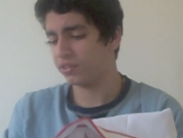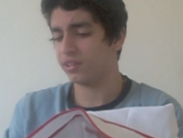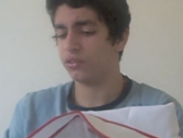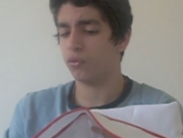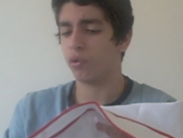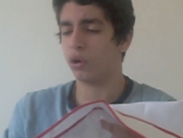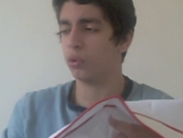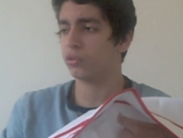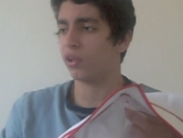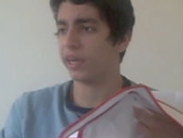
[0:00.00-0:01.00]
of a sense of what it
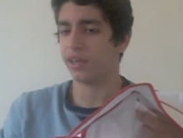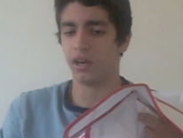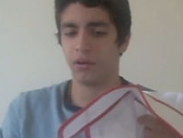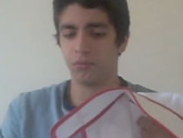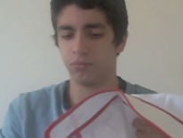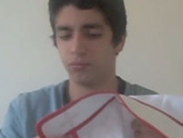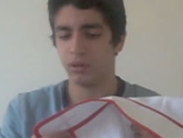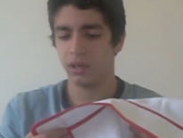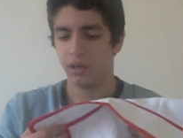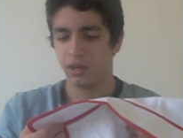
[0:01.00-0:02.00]
looks like
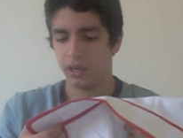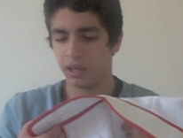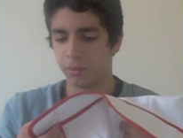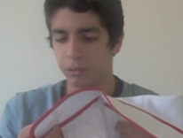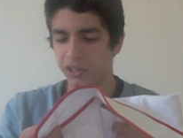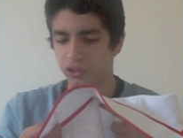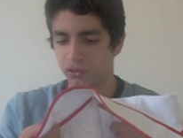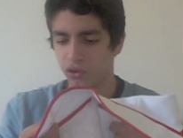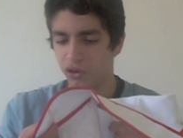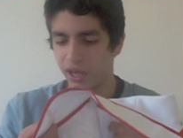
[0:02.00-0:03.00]
in completion.
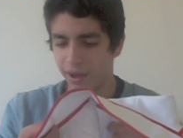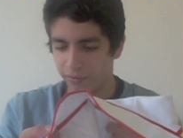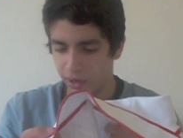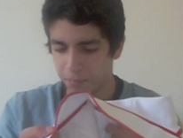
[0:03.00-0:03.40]
So you have